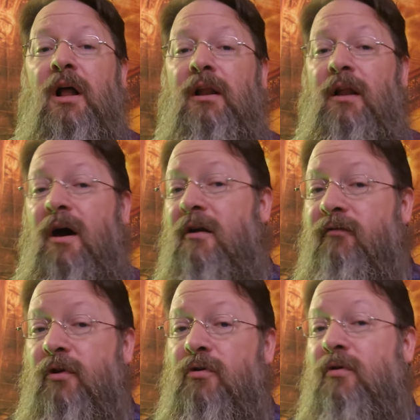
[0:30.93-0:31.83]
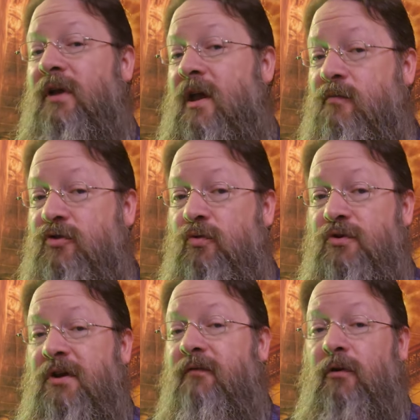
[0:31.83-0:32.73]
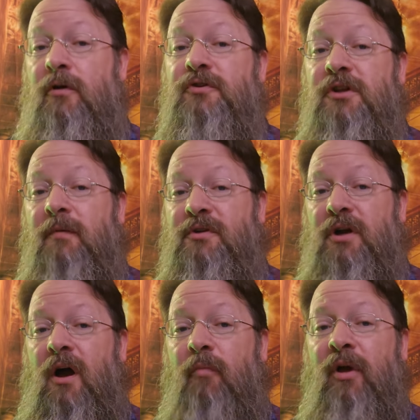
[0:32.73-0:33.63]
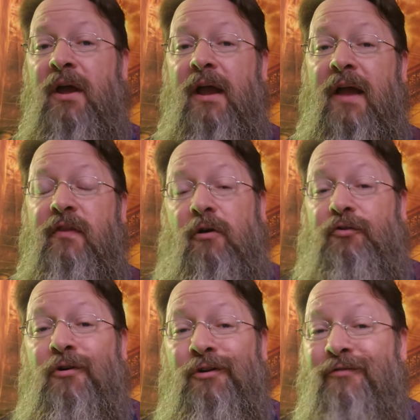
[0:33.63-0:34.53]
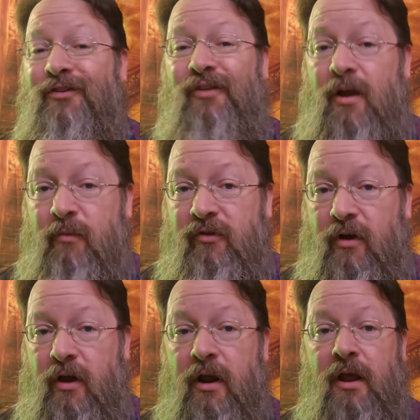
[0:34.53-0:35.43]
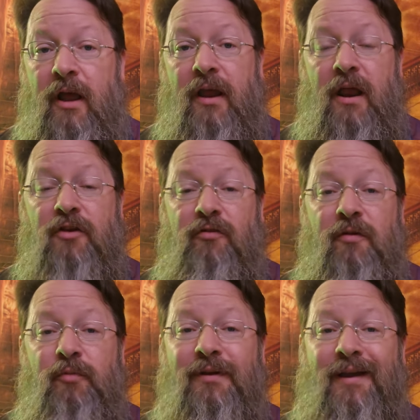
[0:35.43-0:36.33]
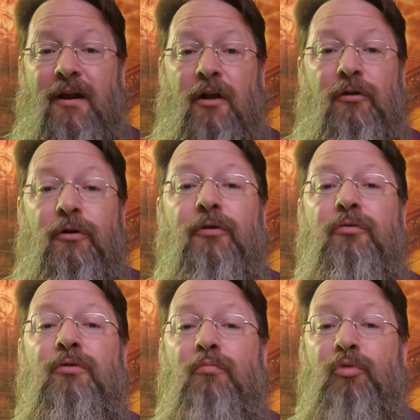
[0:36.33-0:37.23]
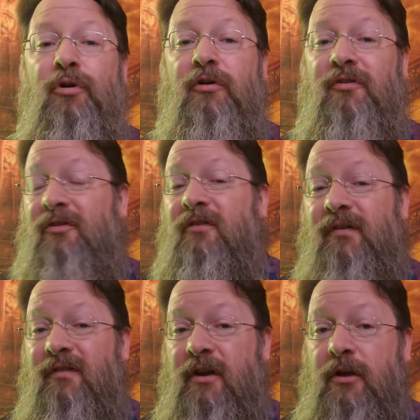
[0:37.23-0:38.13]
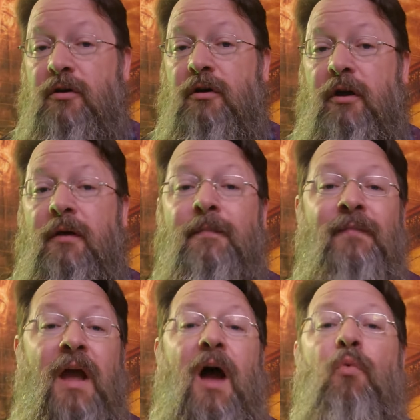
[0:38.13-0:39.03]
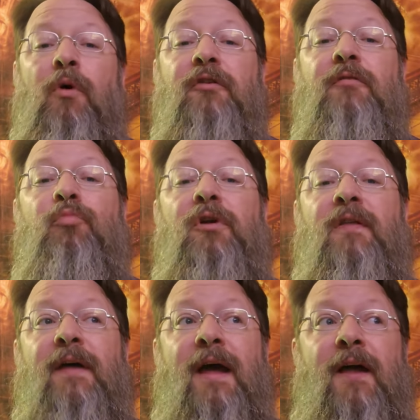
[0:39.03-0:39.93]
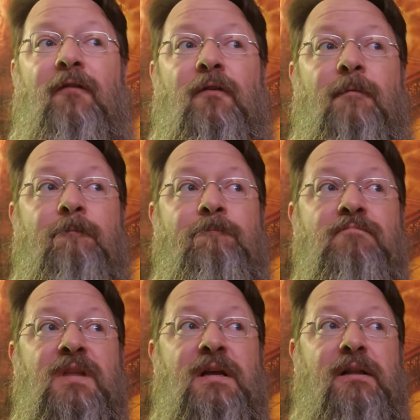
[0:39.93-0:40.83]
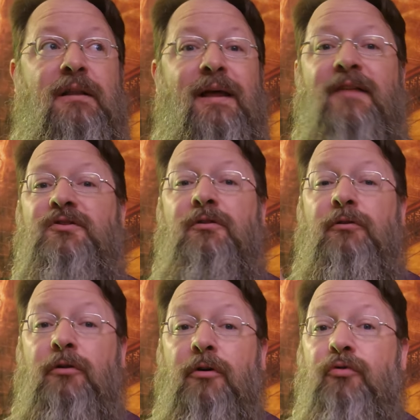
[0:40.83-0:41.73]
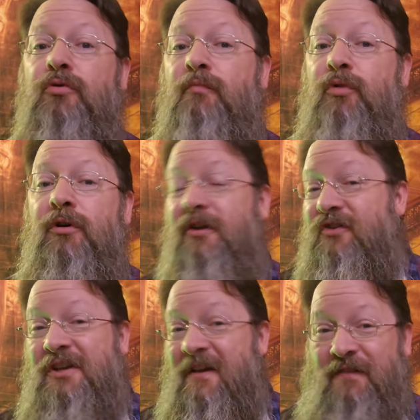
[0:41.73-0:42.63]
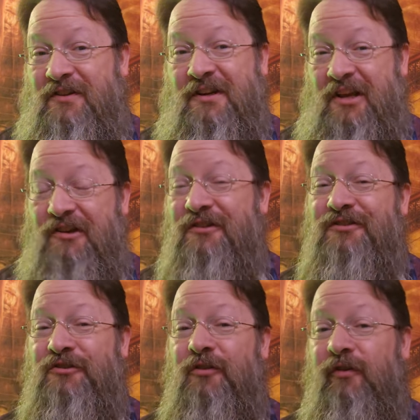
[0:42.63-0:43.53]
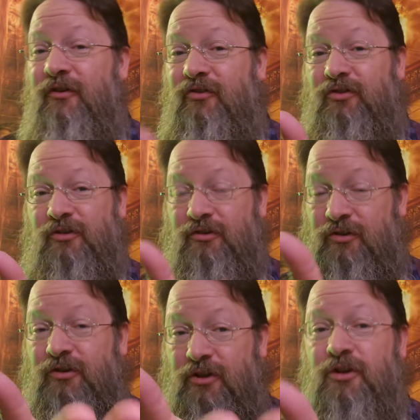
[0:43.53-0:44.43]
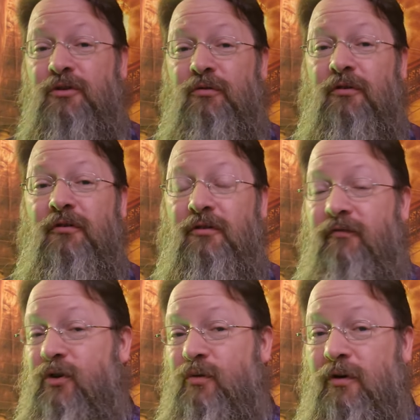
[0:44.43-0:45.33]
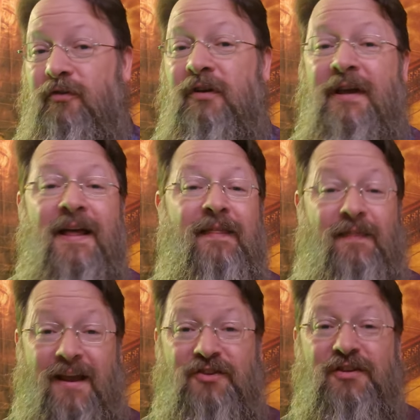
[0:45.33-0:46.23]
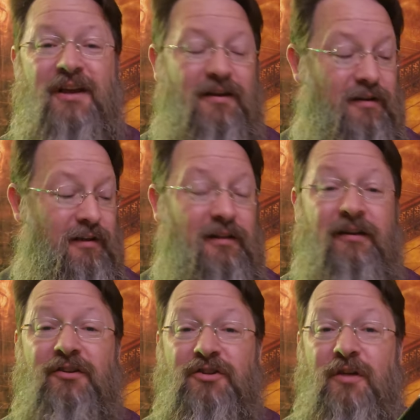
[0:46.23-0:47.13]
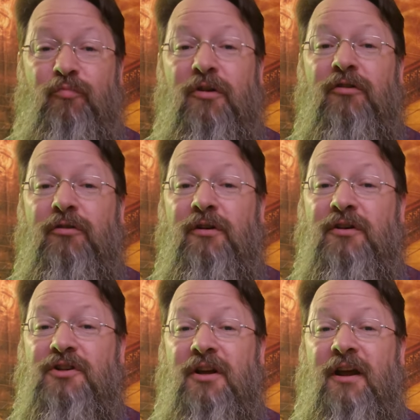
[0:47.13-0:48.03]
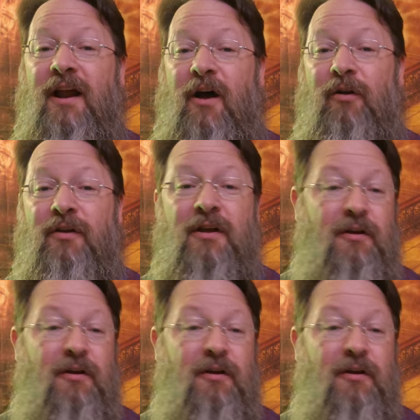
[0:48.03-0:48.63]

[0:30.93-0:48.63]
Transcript: A lot of local game stores have closed up shop, and the alternative is Amazon. And, and you simply cannot look through the book to see if it's any good. I want to bring that let's look through the book and see if it's any good service to, to, to you, the, the viewers. That said, let's jump into it and check it out.